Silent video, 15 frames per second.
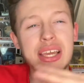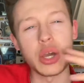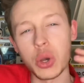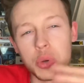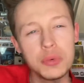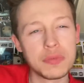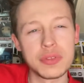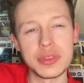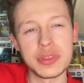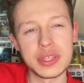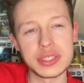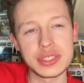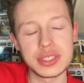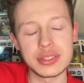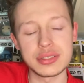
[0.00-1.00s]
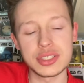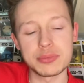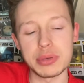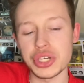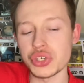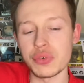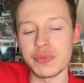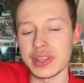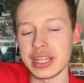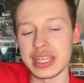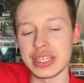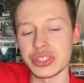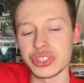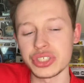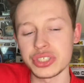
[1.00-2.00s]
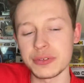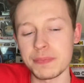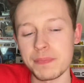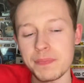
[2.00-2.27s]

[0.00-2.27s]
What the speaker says: over this special village.